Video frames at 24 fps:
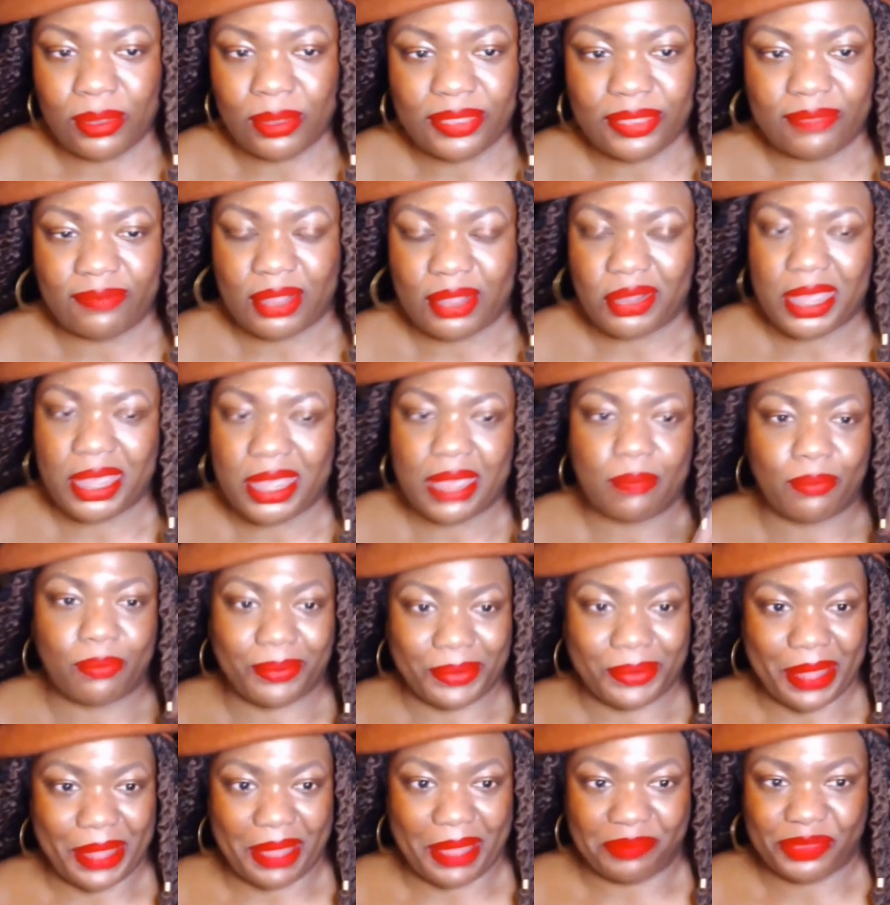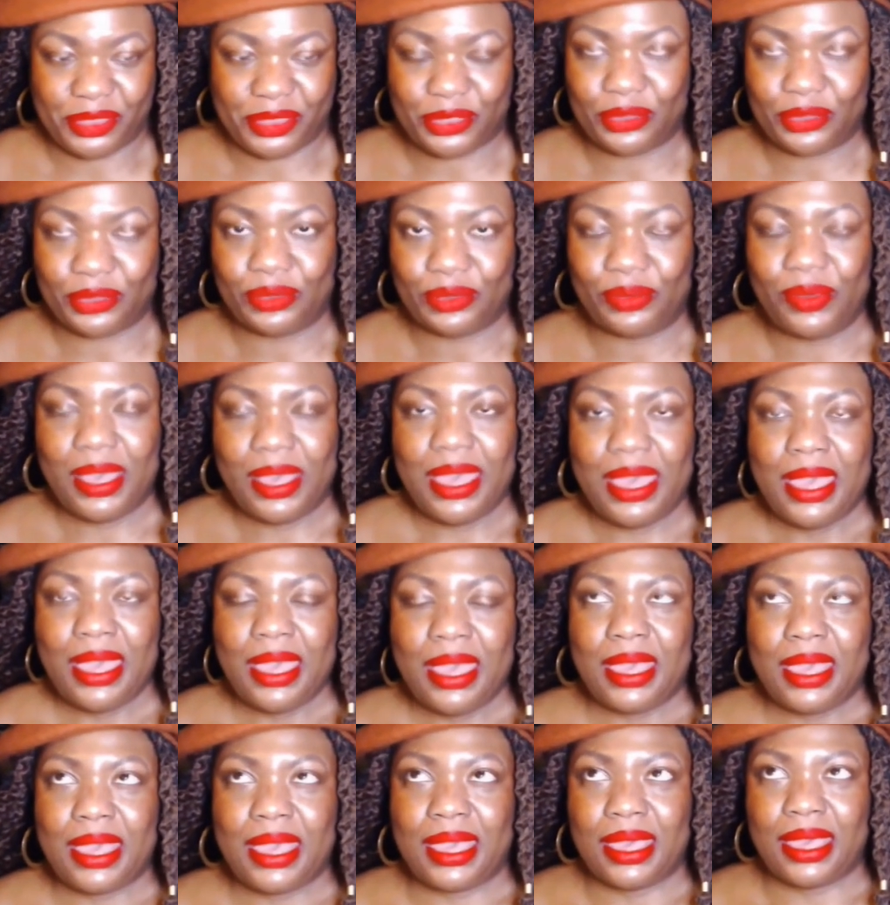very impromptu
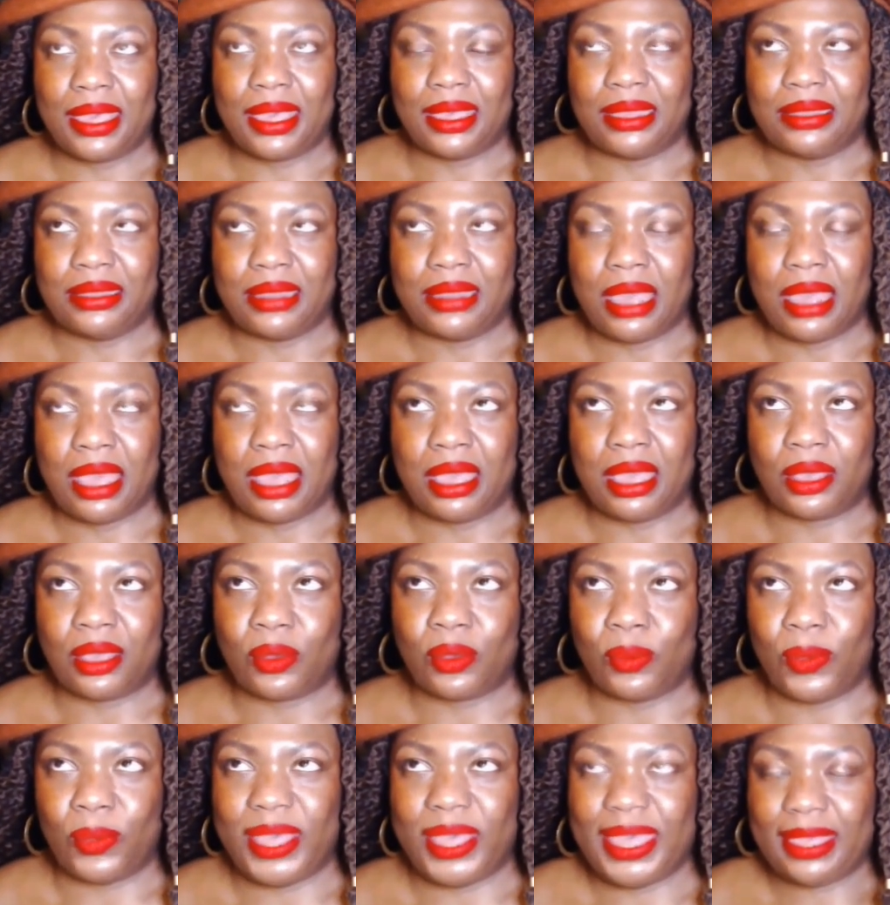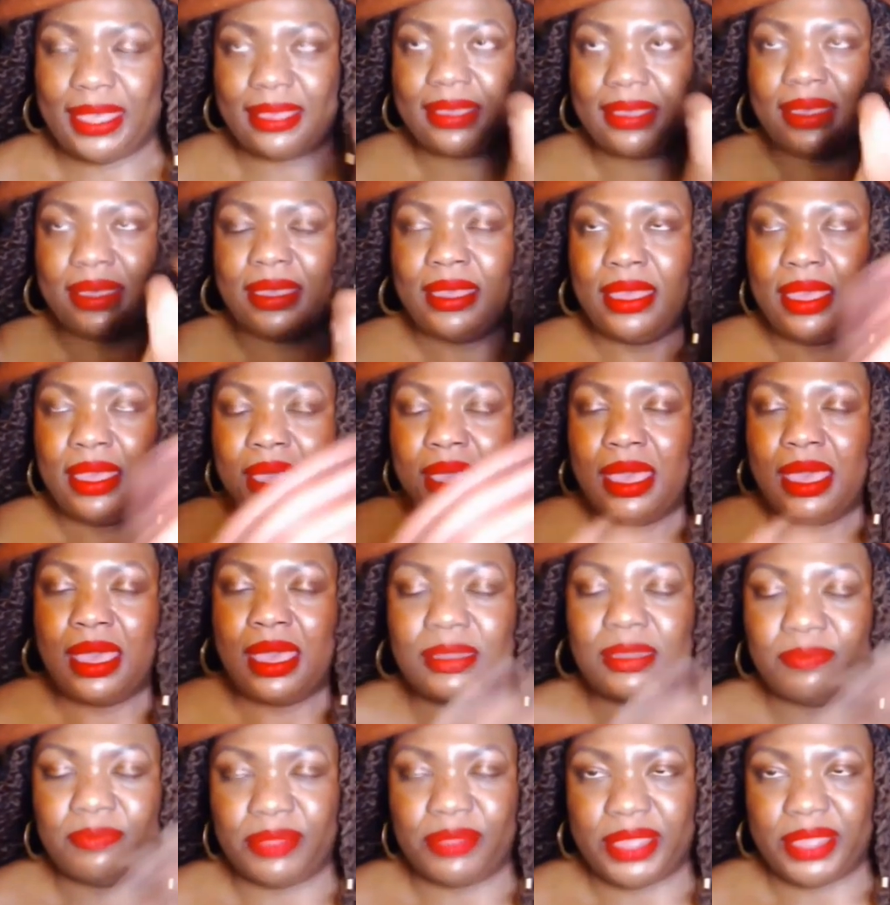and uh, quick
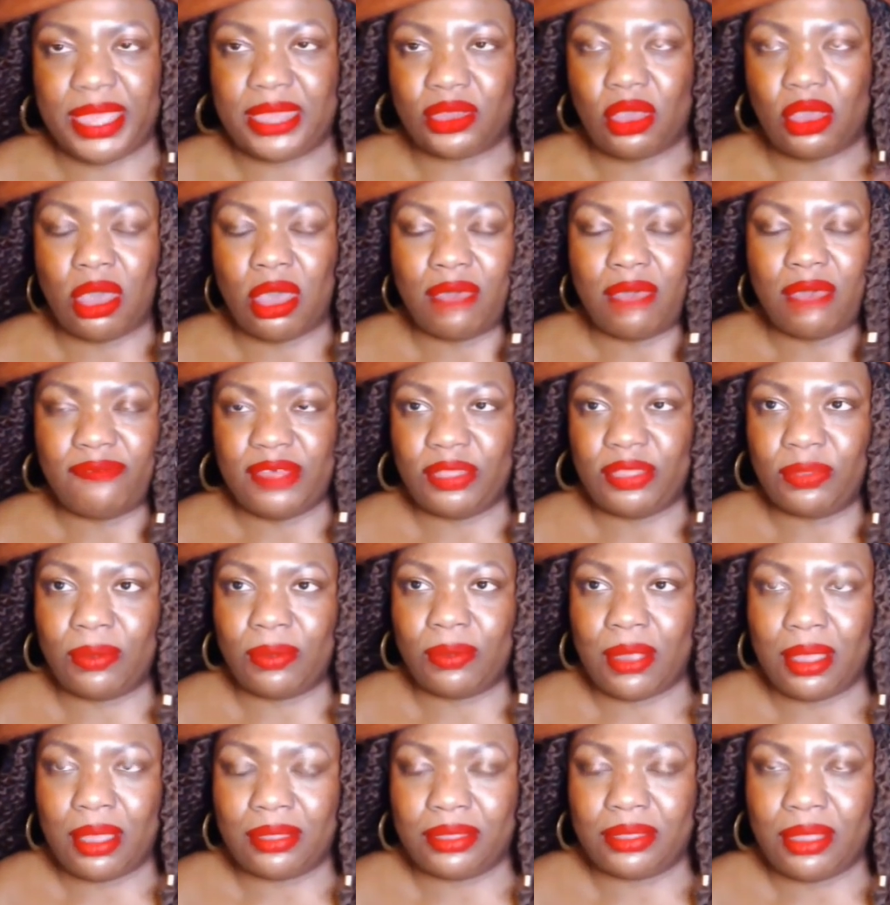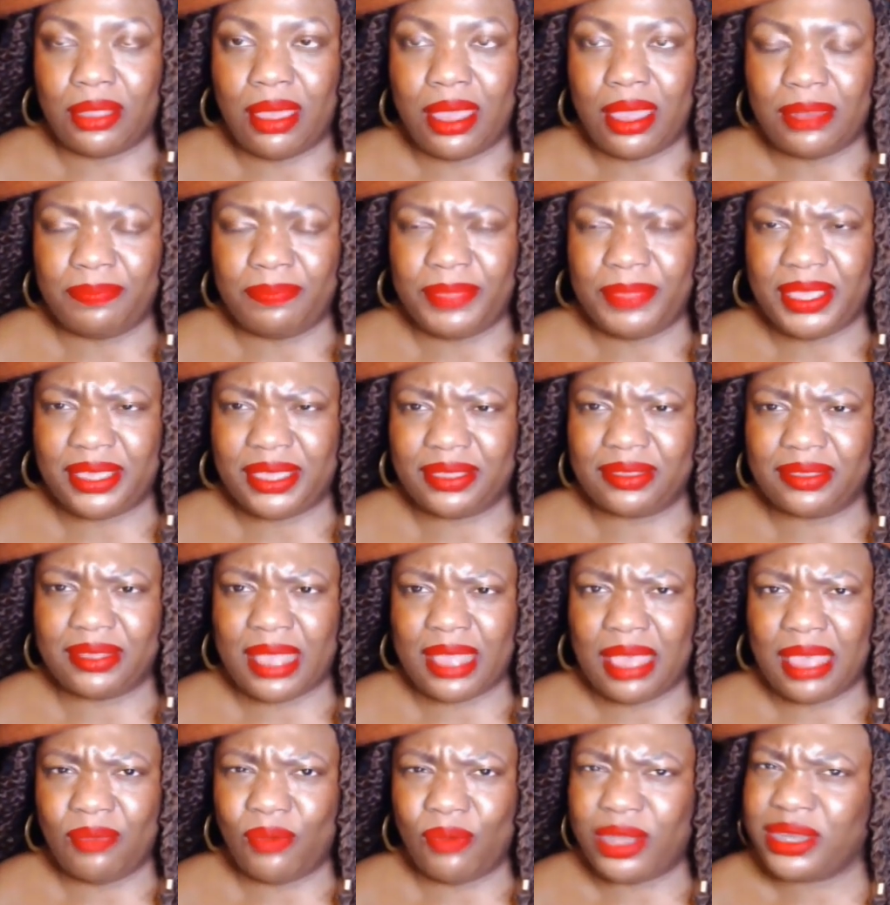unplanned coffee th- thought because
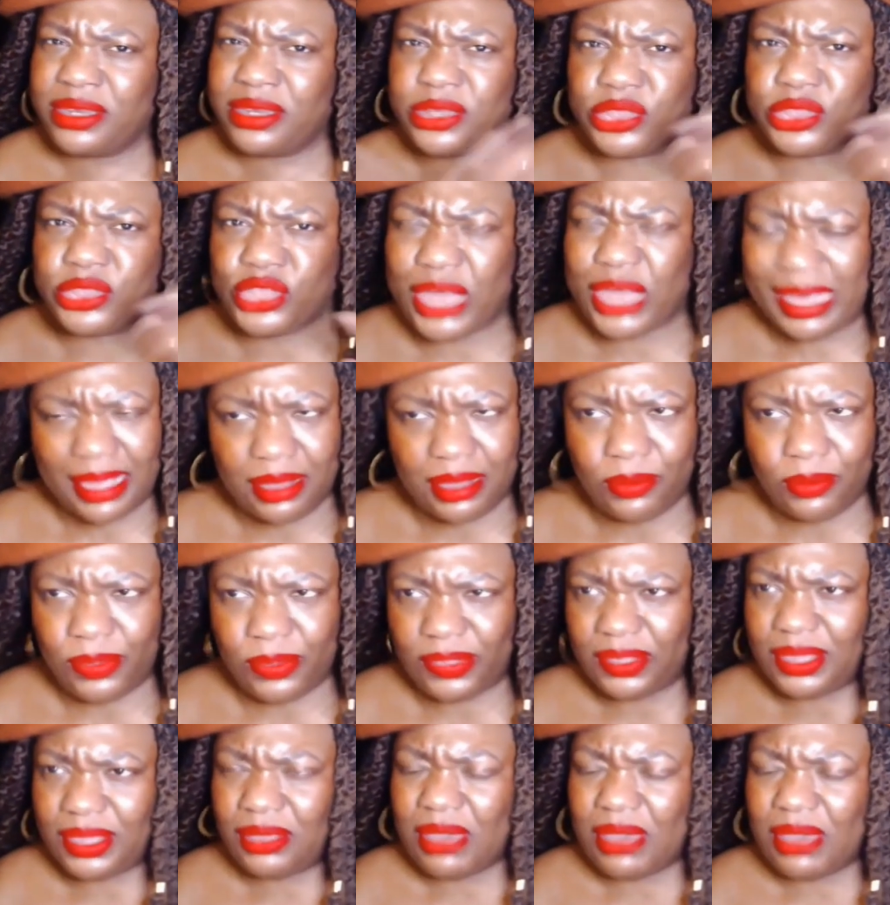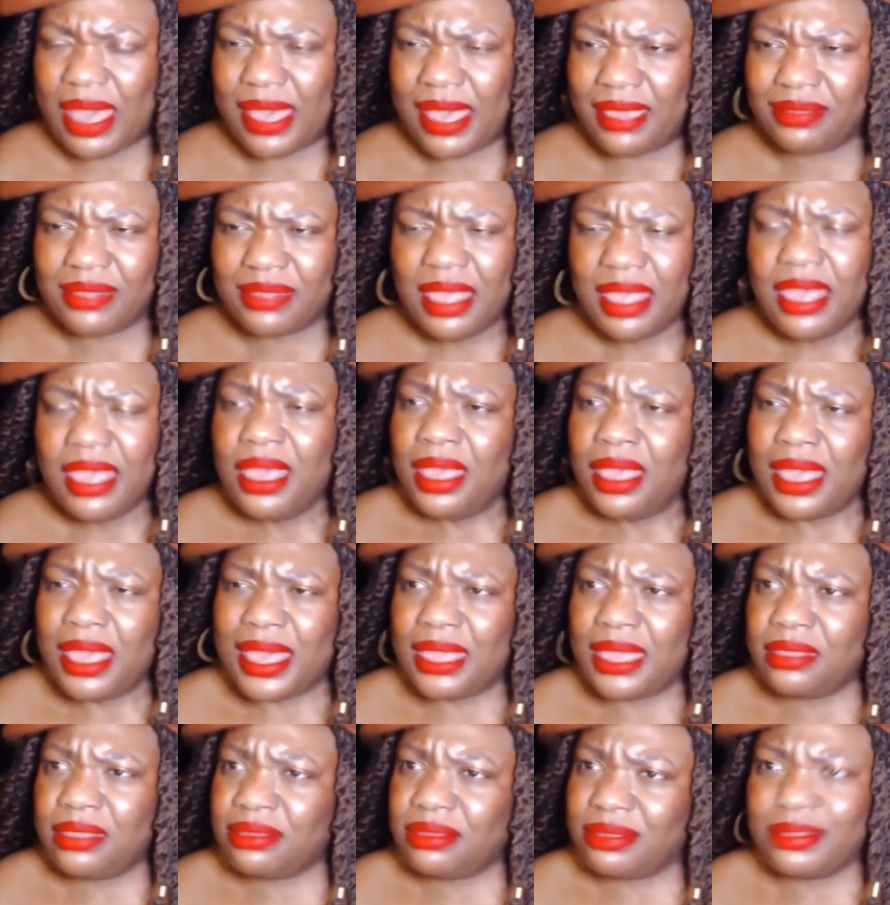I wanted to check in with you guys
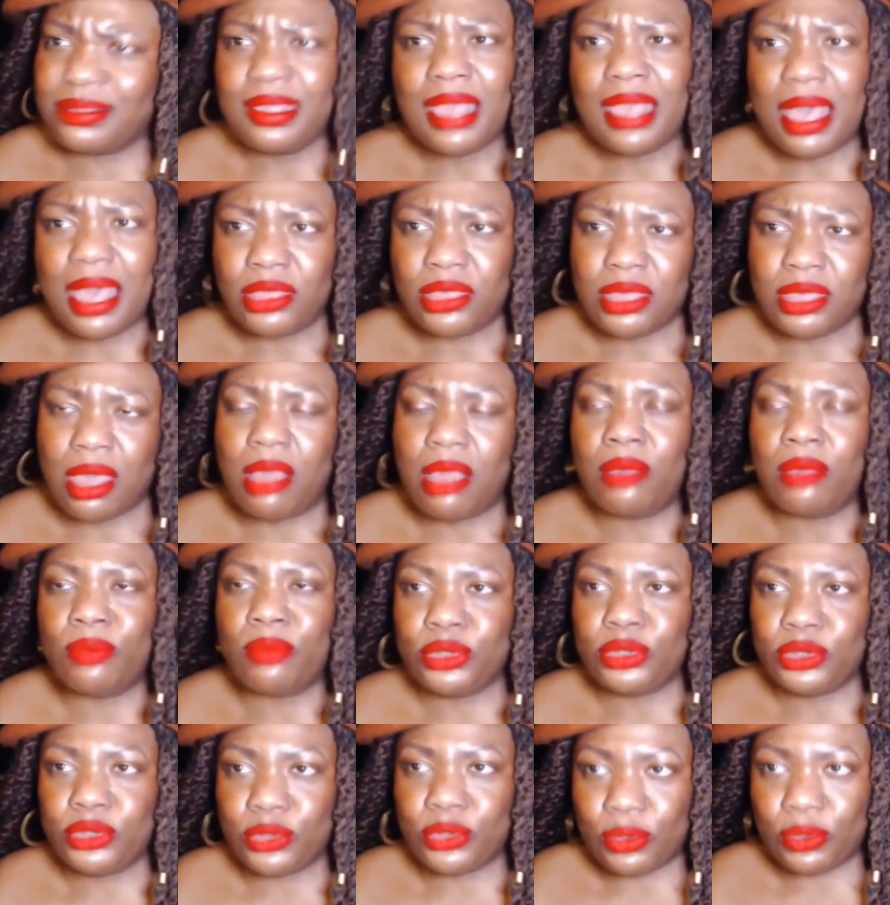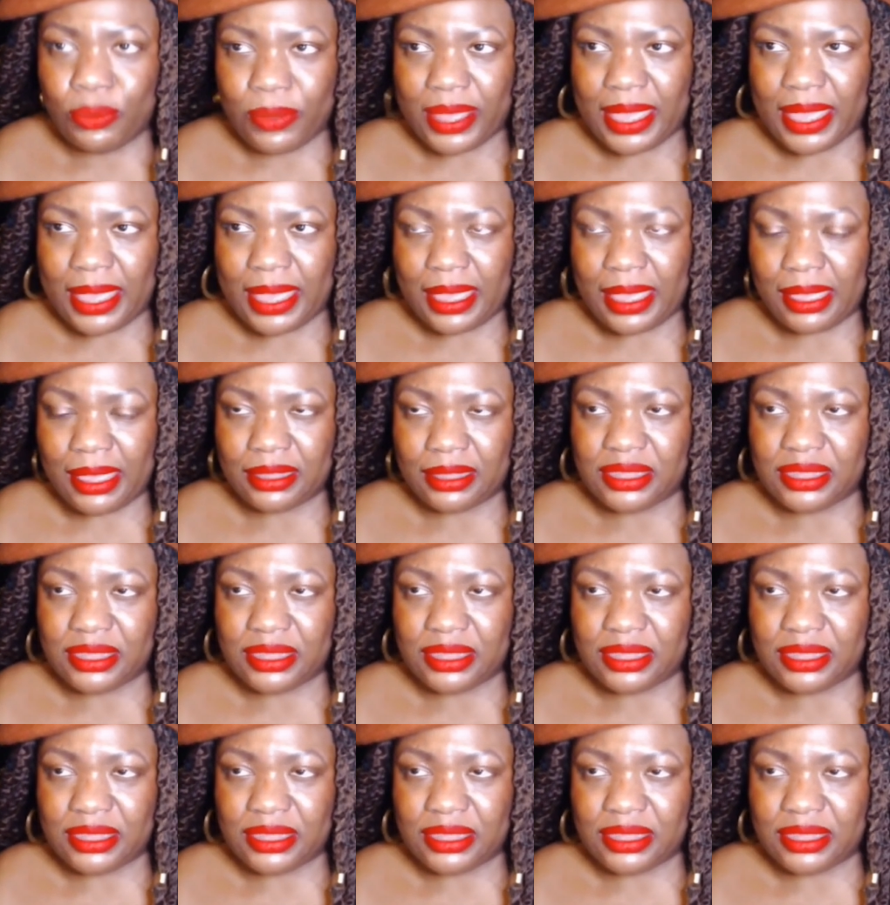and to see how y'all were doing.